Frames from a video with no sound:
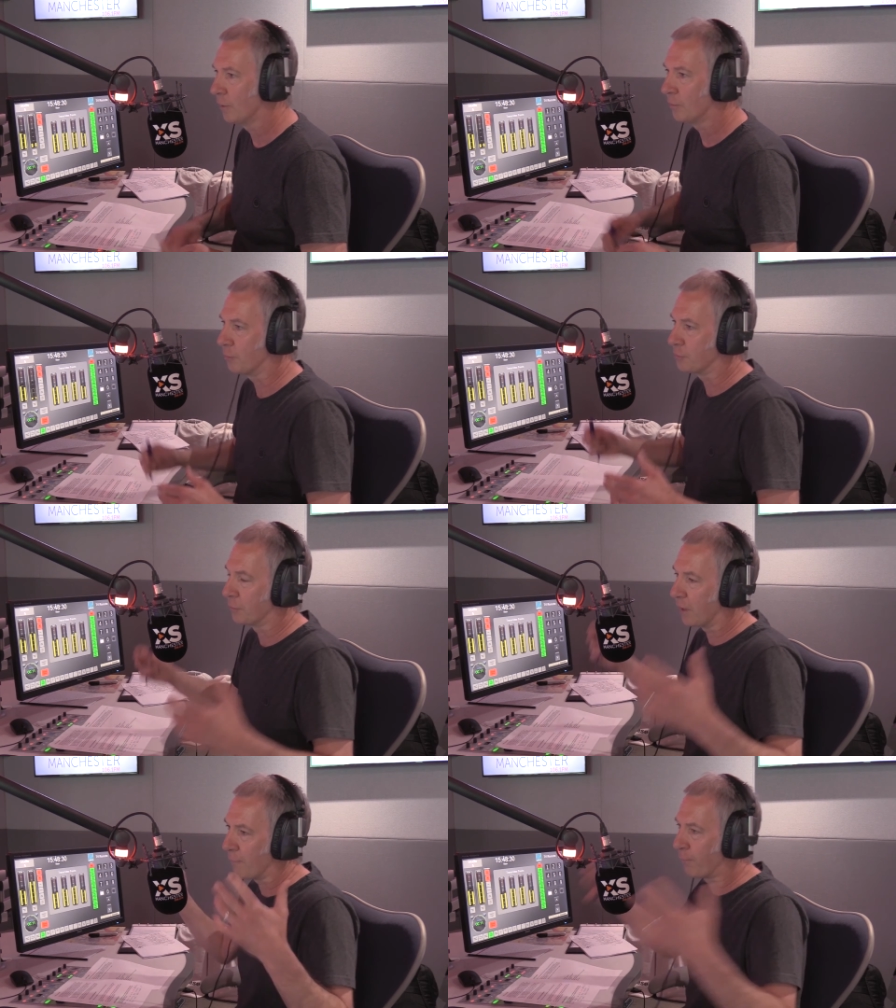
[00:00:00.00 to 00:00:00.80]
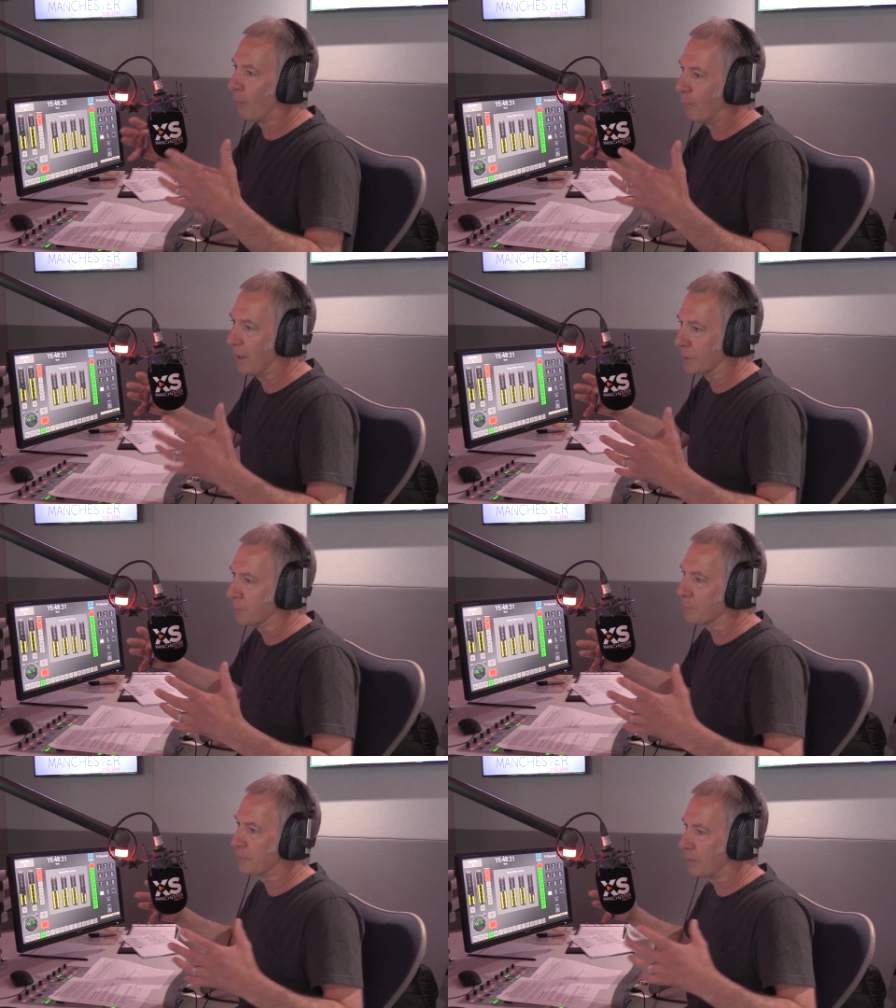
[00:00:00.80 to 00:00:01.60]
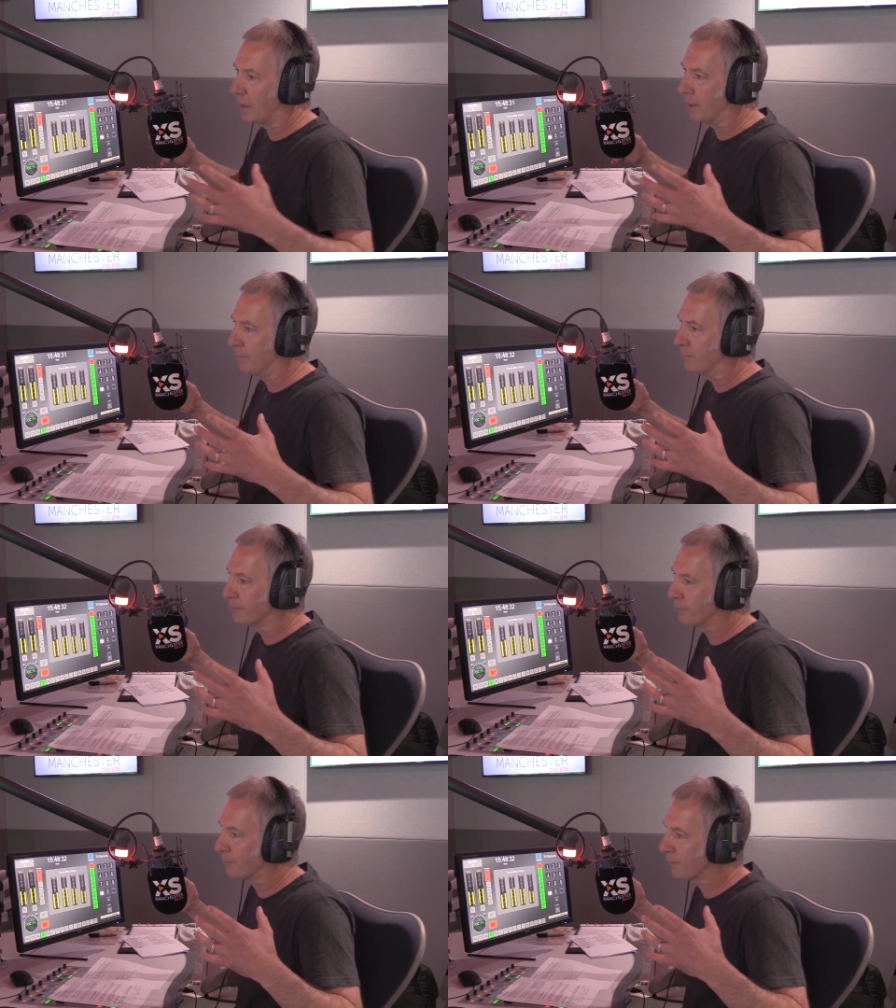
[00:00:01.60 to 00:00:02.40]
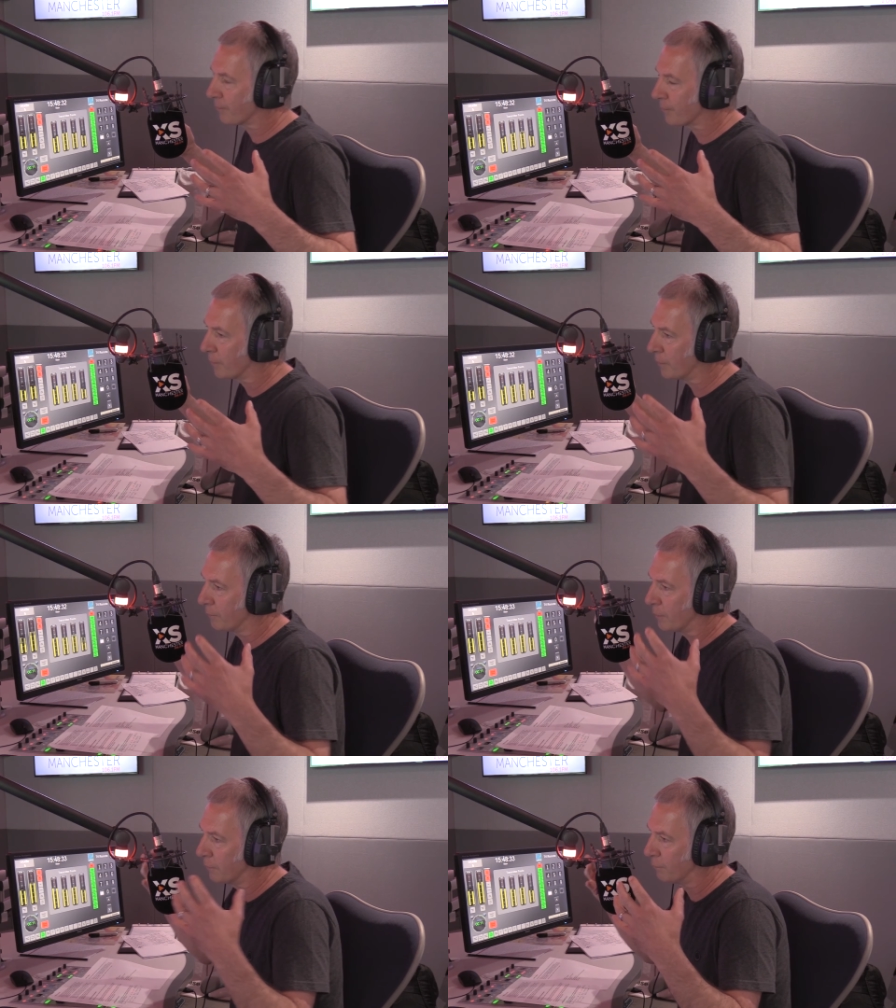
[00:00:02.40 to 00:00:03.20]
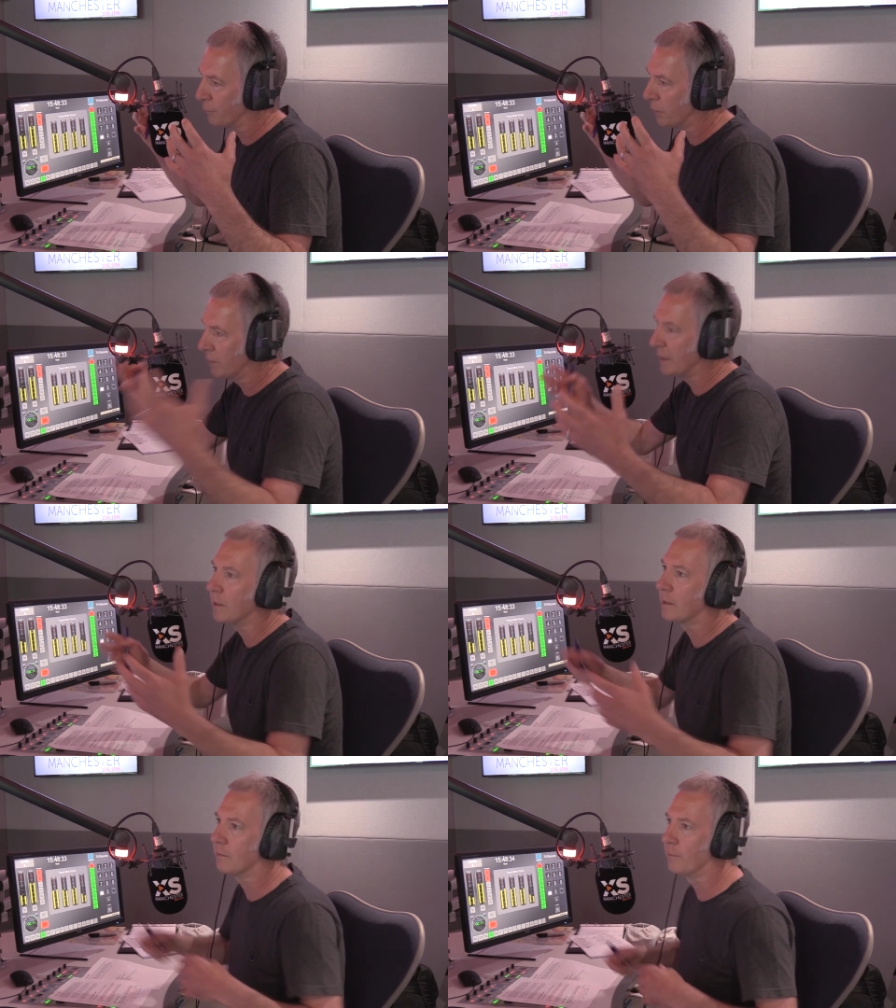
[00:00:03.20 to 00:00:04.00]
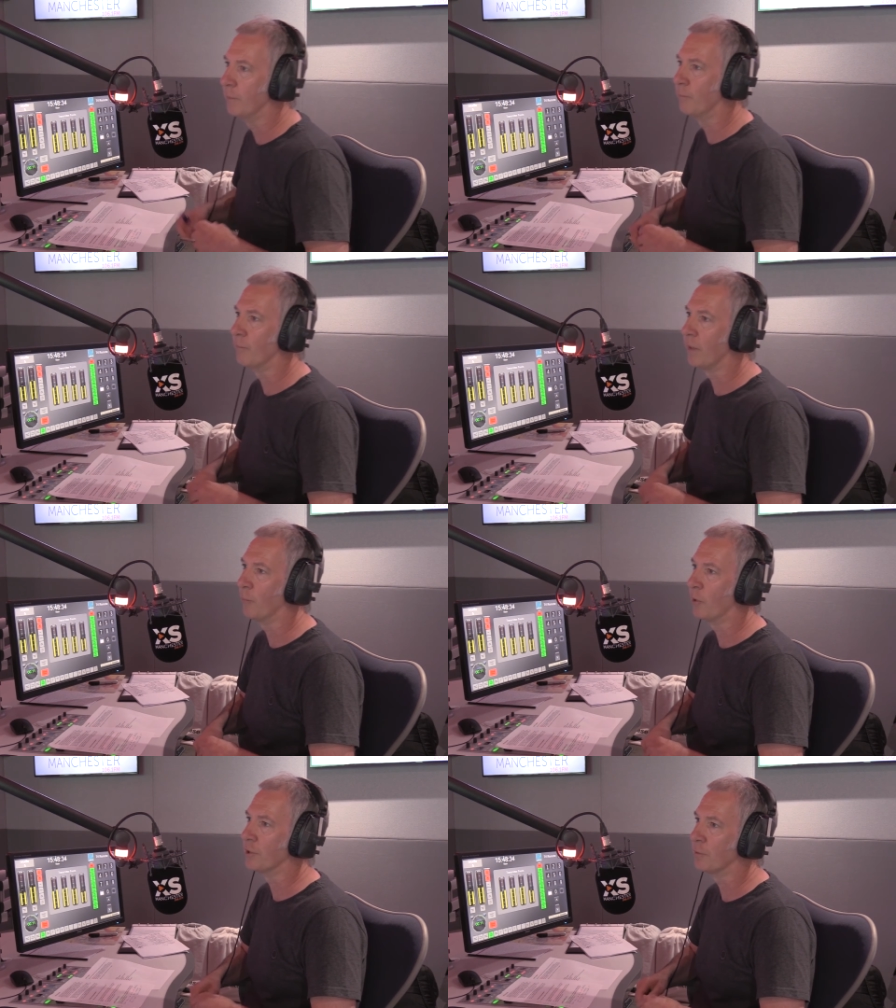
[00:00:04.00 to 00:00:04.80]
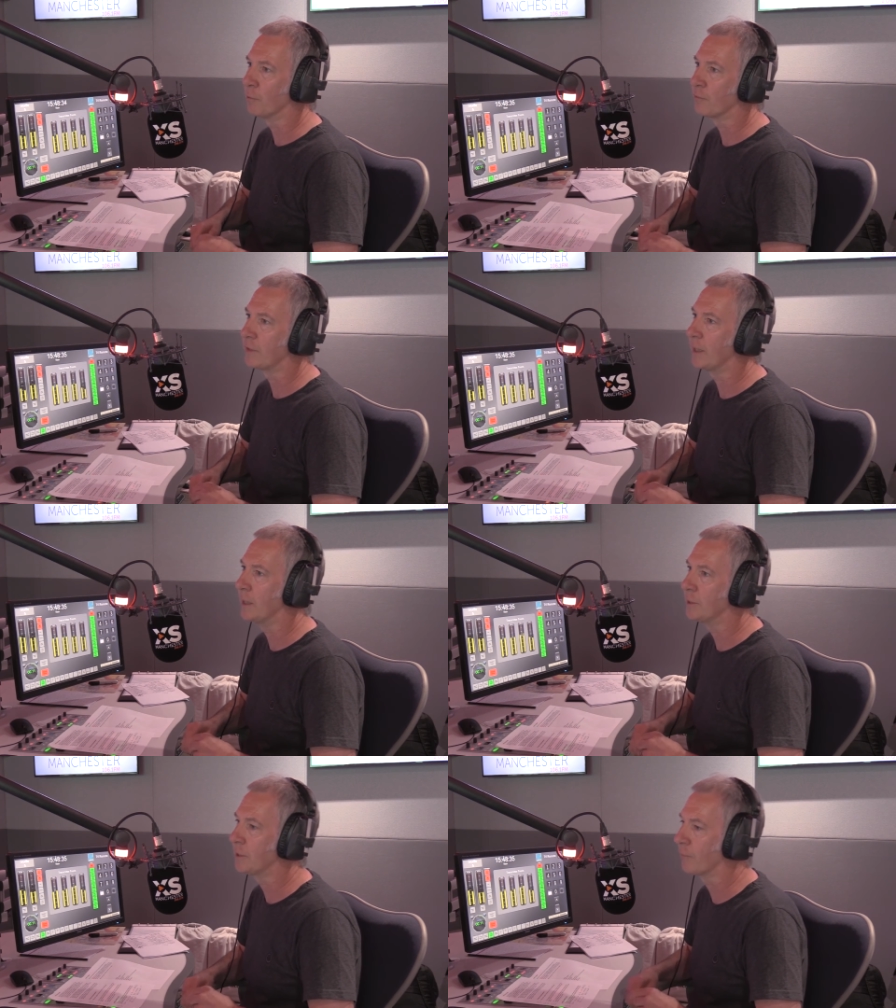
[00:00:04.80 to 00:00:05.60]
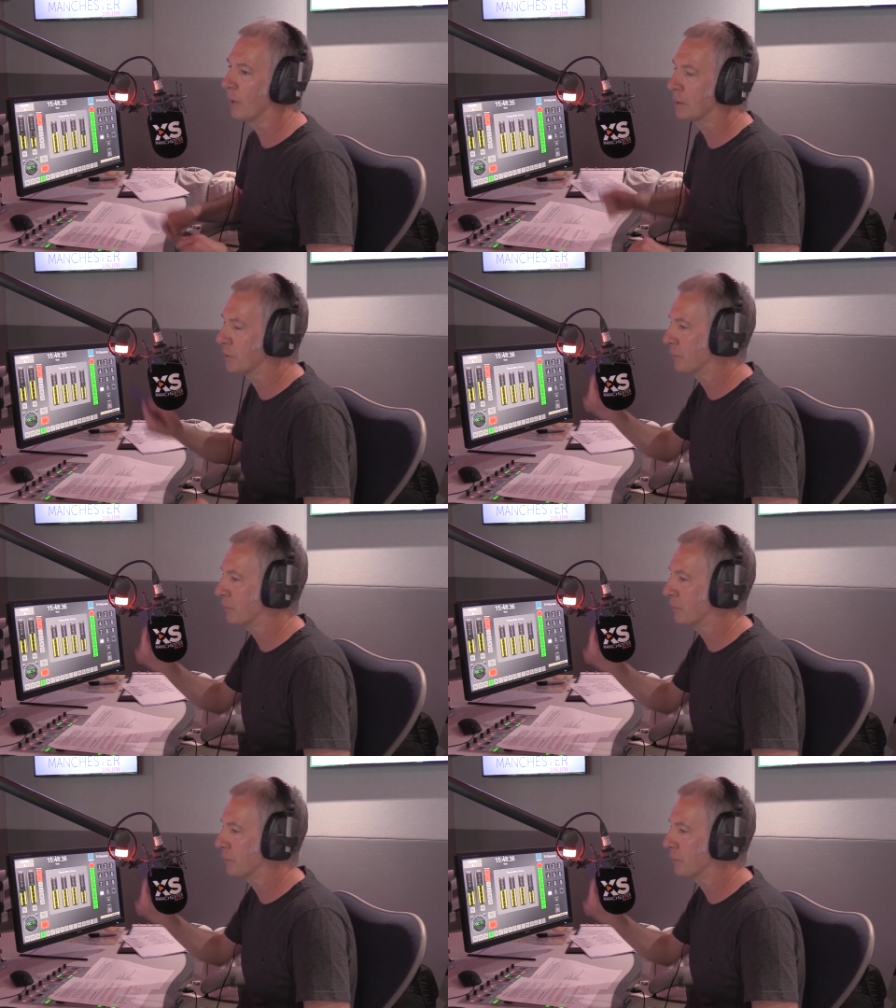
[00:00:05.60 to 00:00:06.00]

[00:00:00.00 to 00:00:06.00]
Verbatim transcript: such a great front man. You're just um, you you're unique in in what you do on stage. I've got to ask